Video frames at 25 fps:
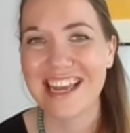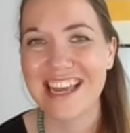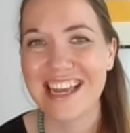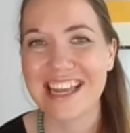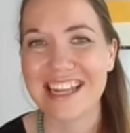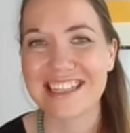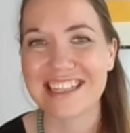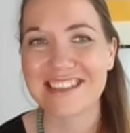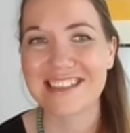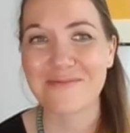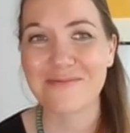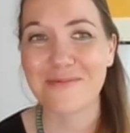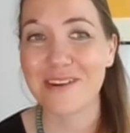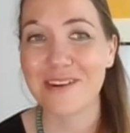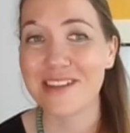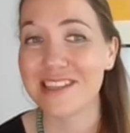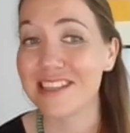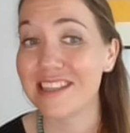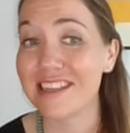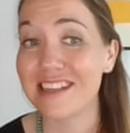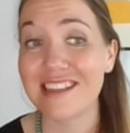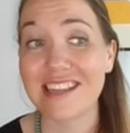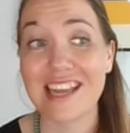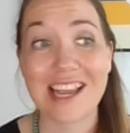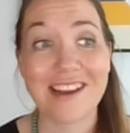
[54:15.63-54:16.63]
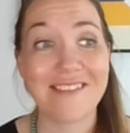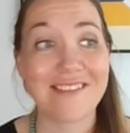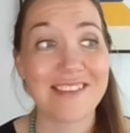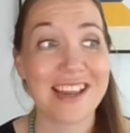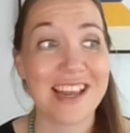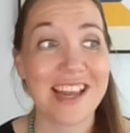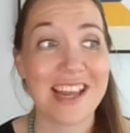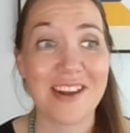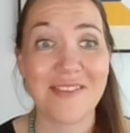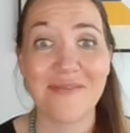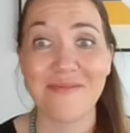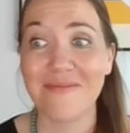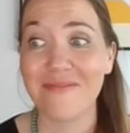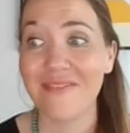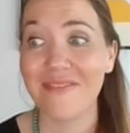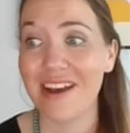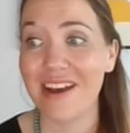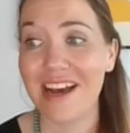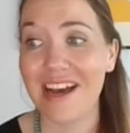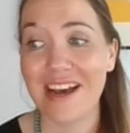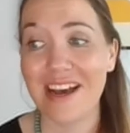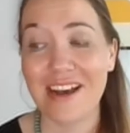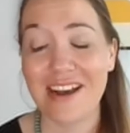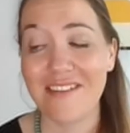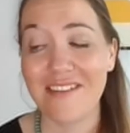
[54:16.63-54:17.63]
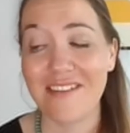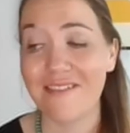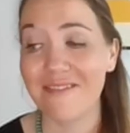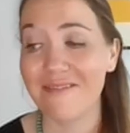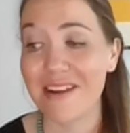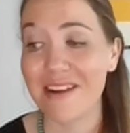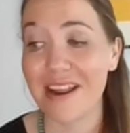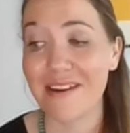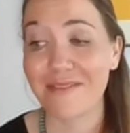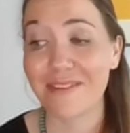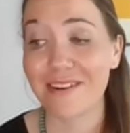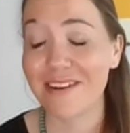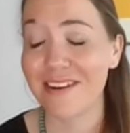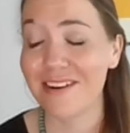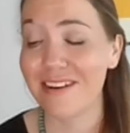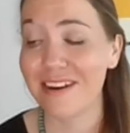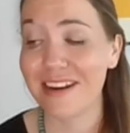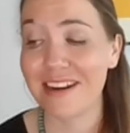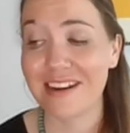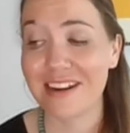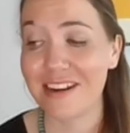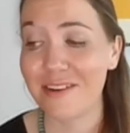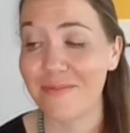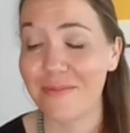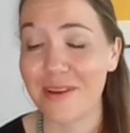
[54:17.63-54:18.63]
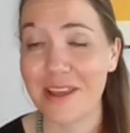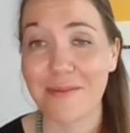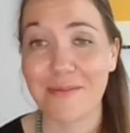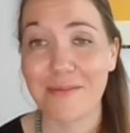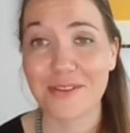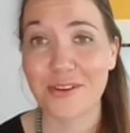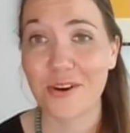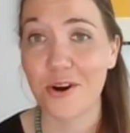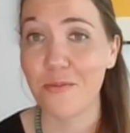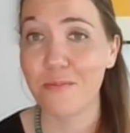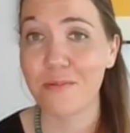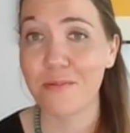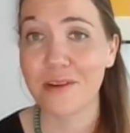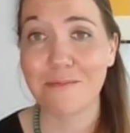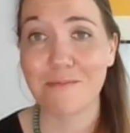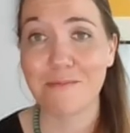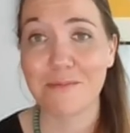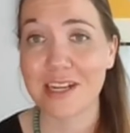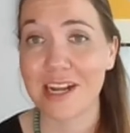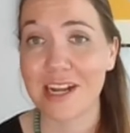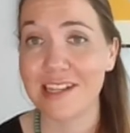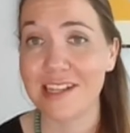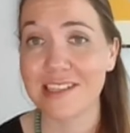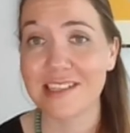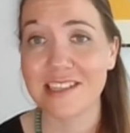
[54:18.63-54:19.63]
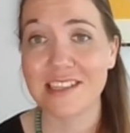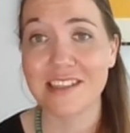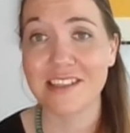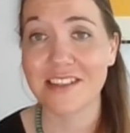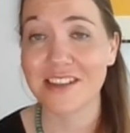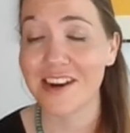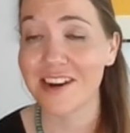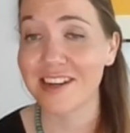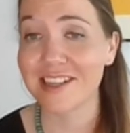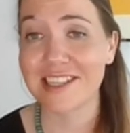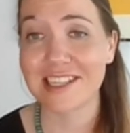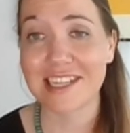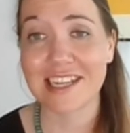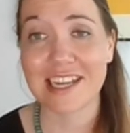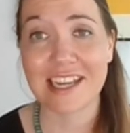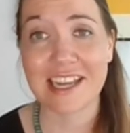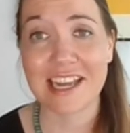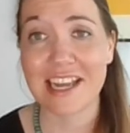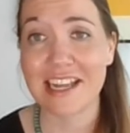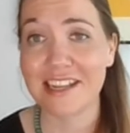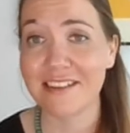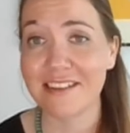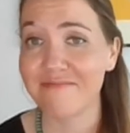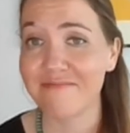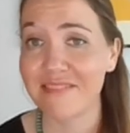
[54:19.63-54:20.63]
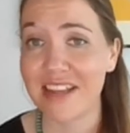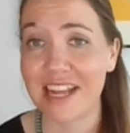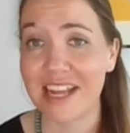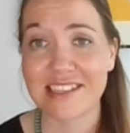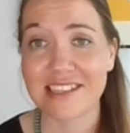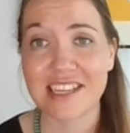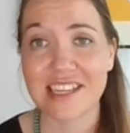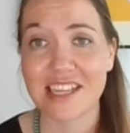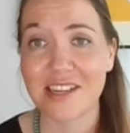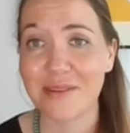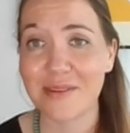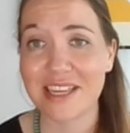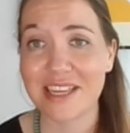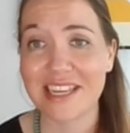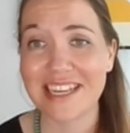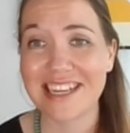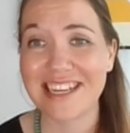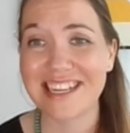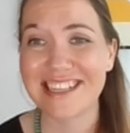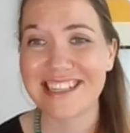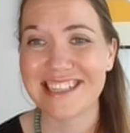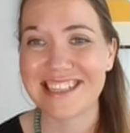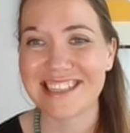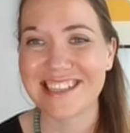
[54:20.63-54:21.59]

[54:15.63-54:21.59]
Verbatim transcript: It's once in a lifetime. I'm never going to be able to open up a consulate in the Arctic again. That's going to be it.